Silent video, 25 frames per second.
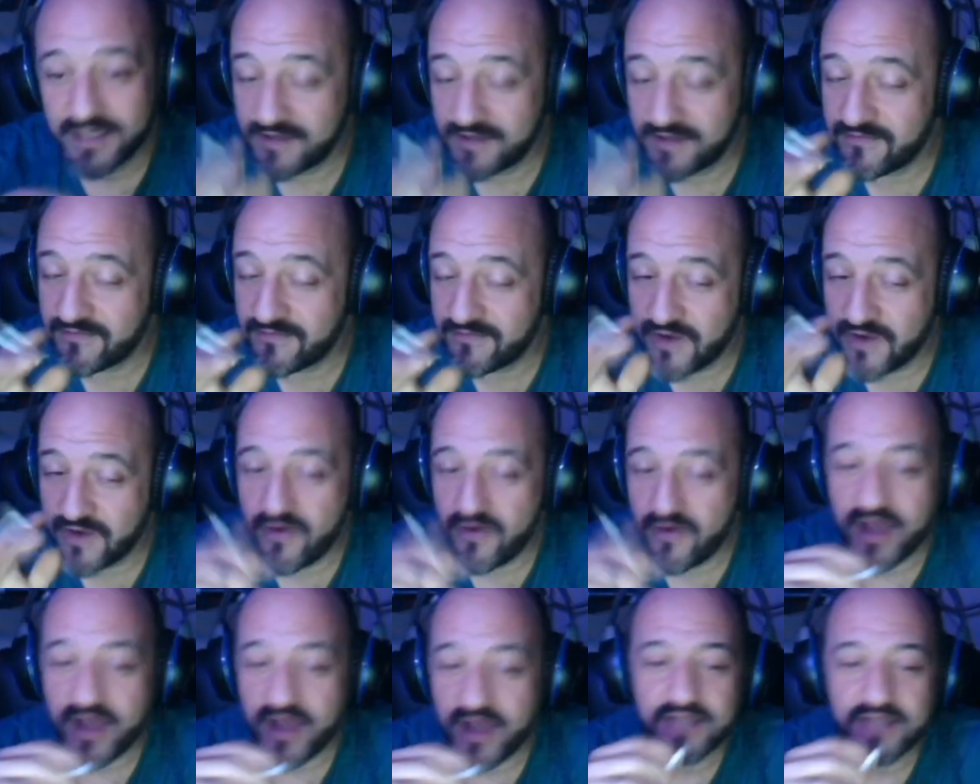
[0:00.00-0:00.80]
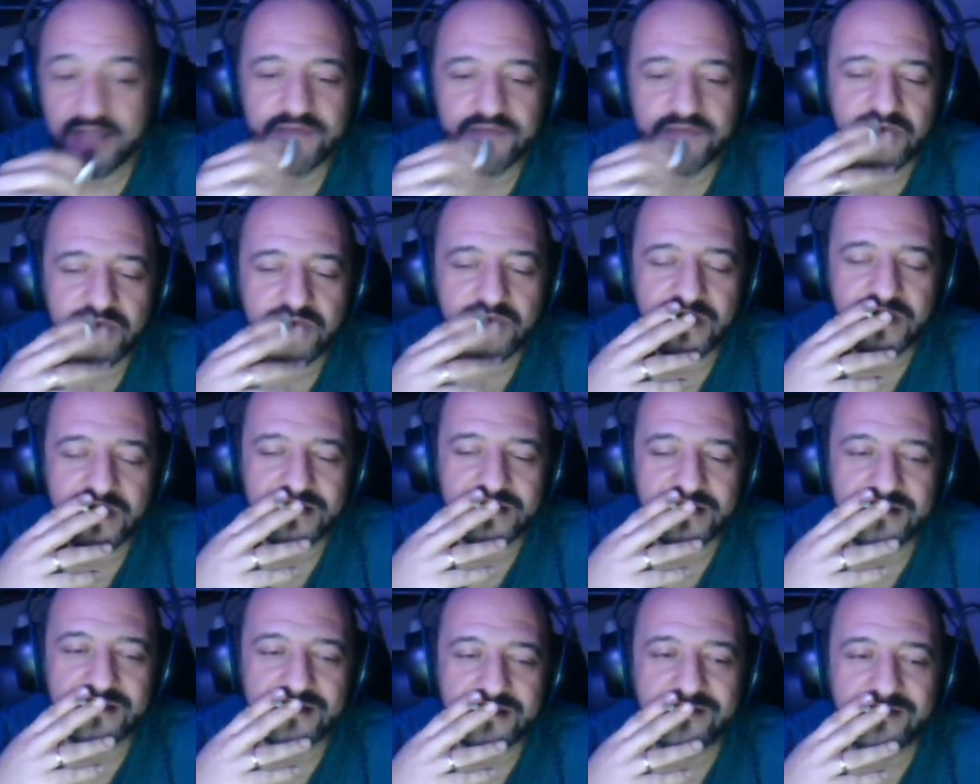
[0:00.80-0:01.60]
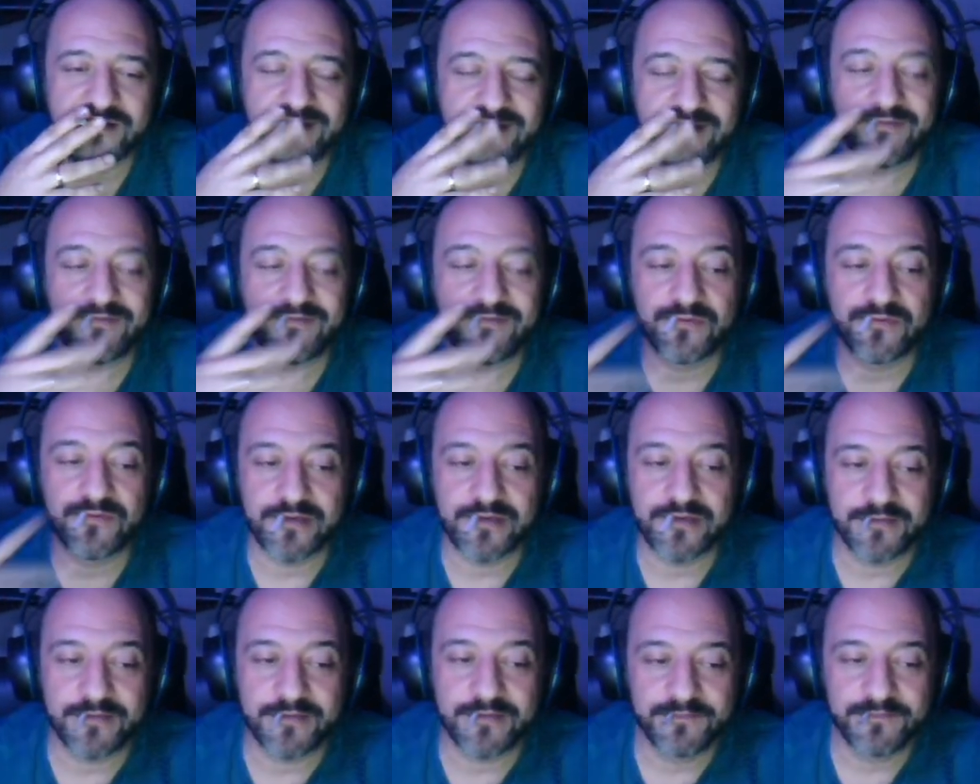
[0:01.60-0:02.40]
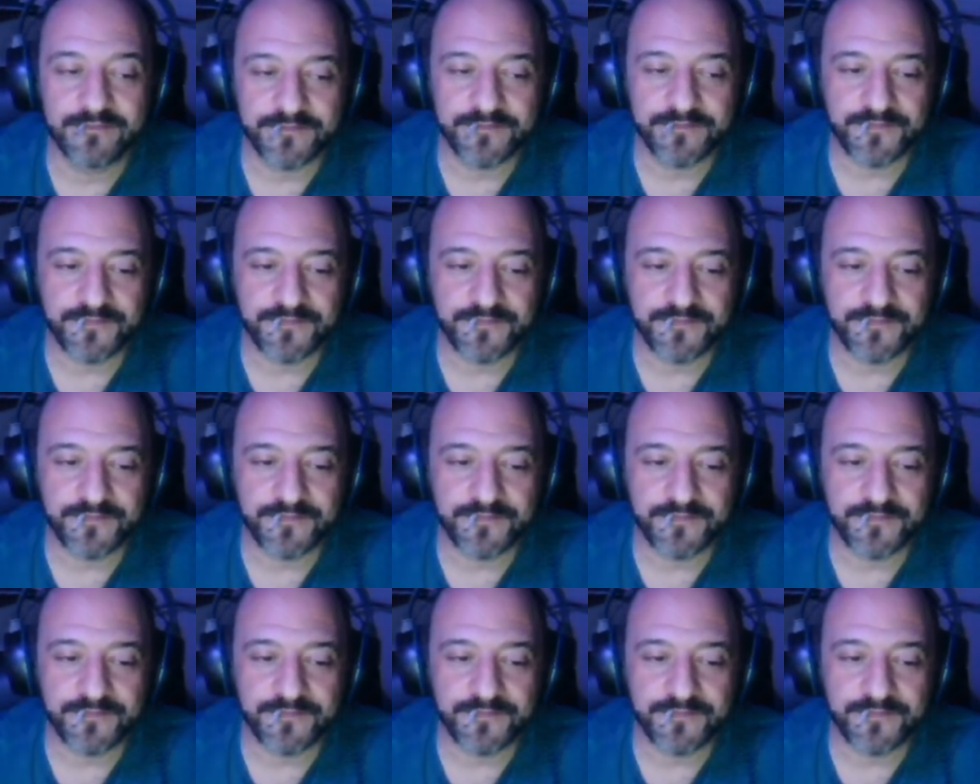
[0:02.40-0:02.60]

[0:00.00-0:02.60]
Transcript: Very nice graphical game.